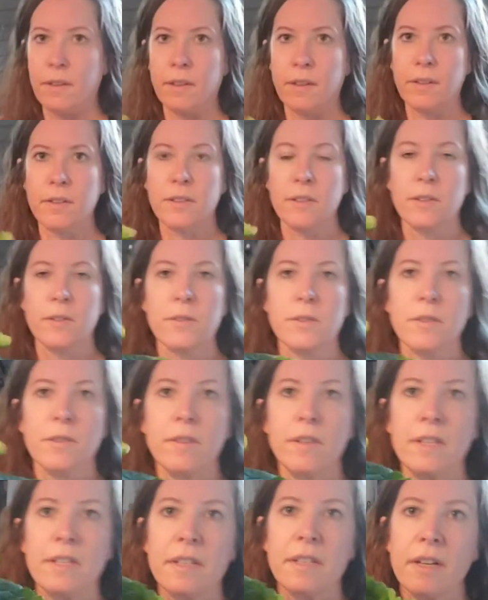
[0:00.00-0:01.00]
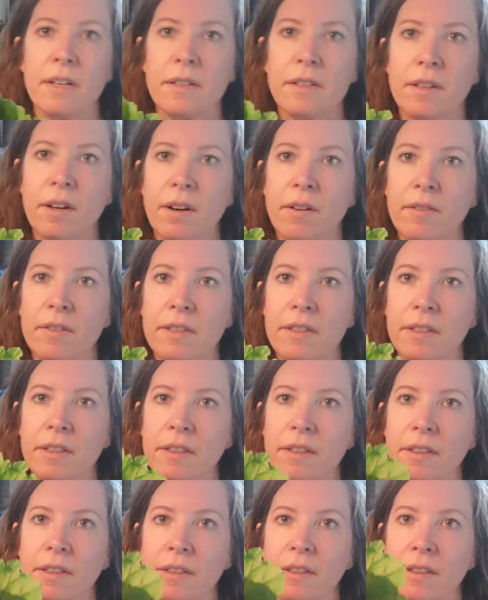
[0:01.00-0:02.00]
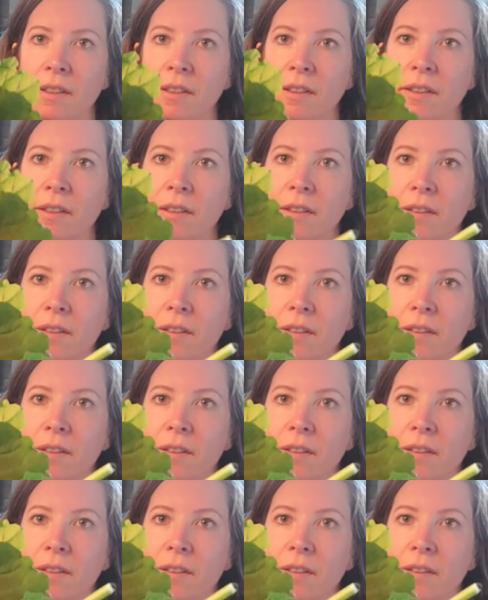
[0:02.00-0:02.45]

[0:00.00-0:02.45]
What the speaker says: There's those greens I just harvested.